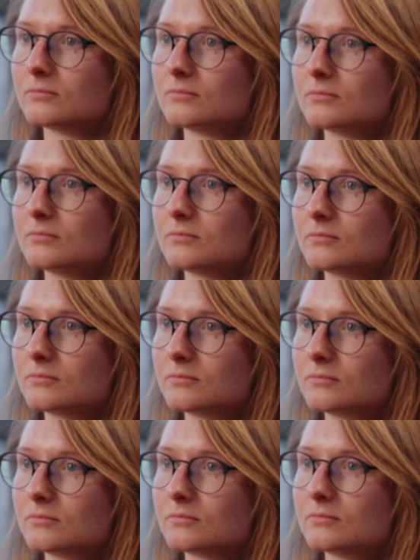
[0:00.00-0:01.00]

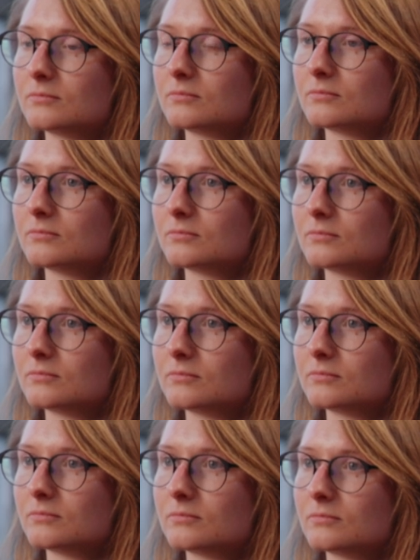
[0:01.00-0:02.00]

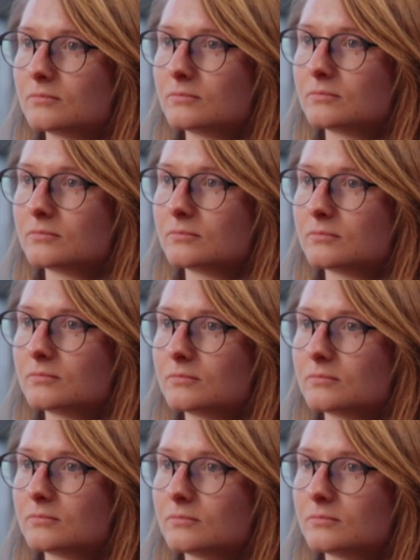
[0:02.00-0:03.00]

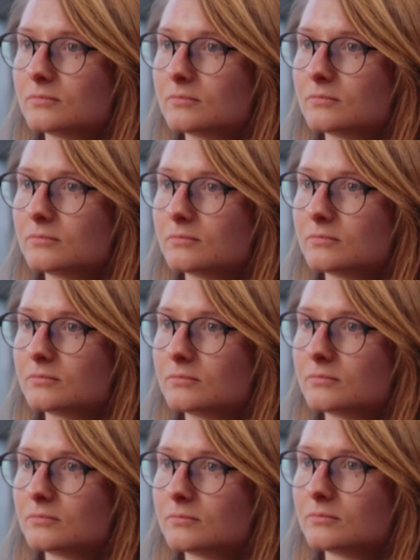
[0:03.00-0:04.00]

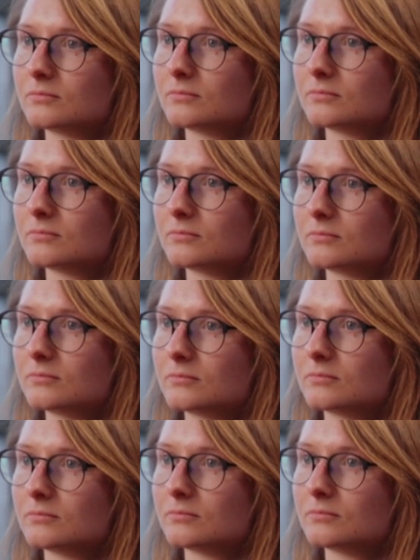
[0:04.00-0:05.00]

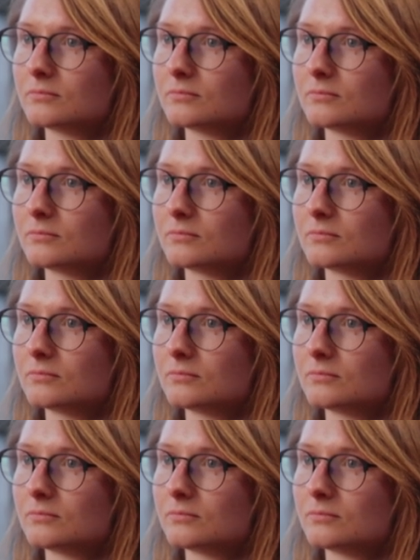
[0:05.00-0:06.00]

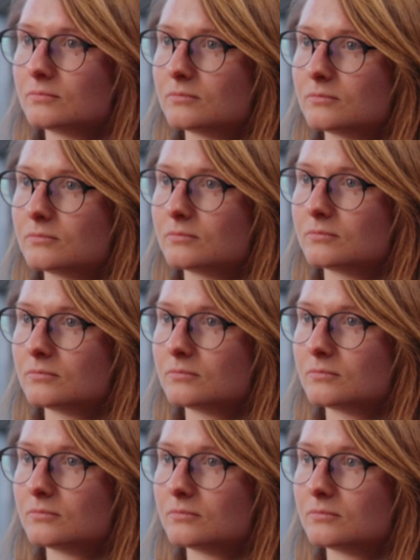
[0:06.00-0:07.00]

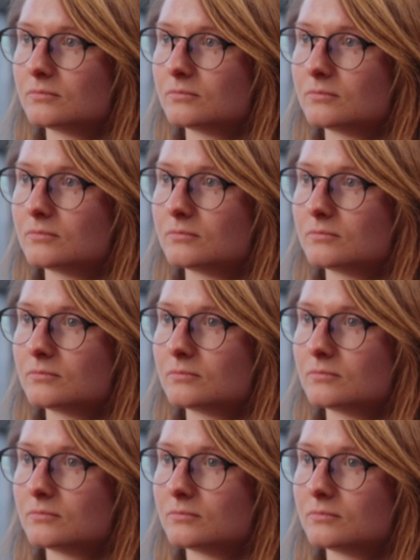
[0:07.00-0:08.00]
(not speaking)